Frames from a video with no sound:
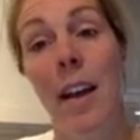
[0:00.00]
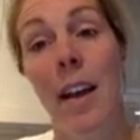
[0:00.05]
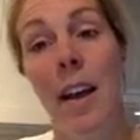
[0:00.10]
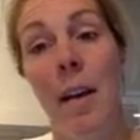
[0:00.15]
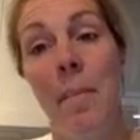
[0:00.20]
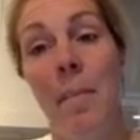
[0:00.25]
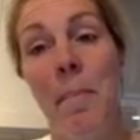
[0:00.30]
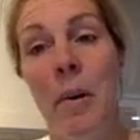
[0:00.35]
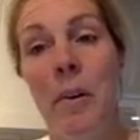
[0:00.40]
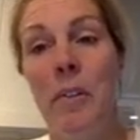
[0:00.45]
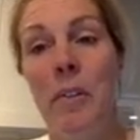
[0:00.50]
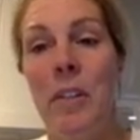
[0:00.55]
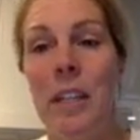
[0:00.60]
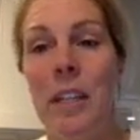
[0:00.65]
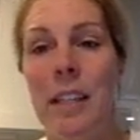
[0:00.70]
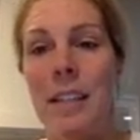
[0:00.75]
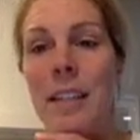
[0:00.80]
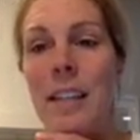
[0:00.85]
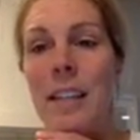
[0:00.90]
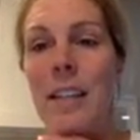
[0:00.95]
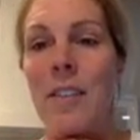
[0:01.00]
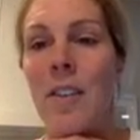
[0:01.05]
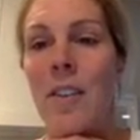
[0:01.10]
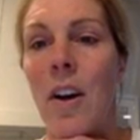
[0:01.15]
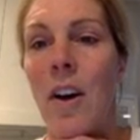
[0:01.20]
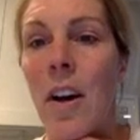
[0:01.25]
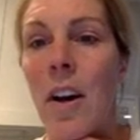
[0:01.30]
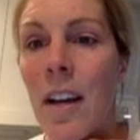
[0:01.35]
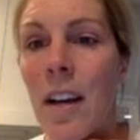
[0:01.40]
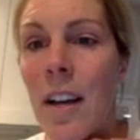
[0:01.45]
and post it to
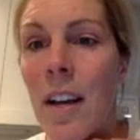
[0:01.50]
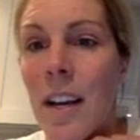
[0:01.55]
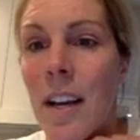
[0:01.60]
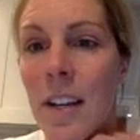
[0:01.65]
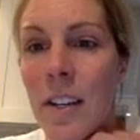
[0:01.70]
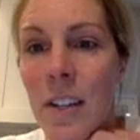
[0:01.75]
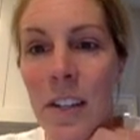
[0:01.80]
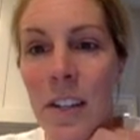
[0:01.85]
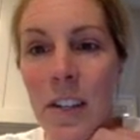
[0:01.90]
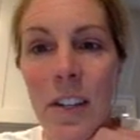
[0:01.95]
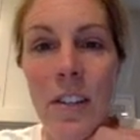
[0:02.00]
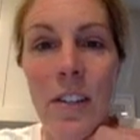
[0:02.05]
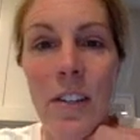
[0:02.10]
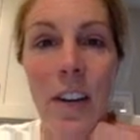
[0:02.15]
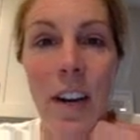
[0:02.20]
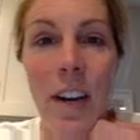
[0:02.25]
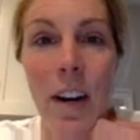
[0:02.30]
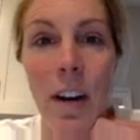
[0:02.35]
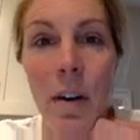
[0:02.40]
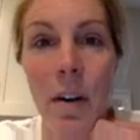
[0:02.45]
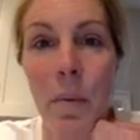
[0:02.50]
Seesaw just to share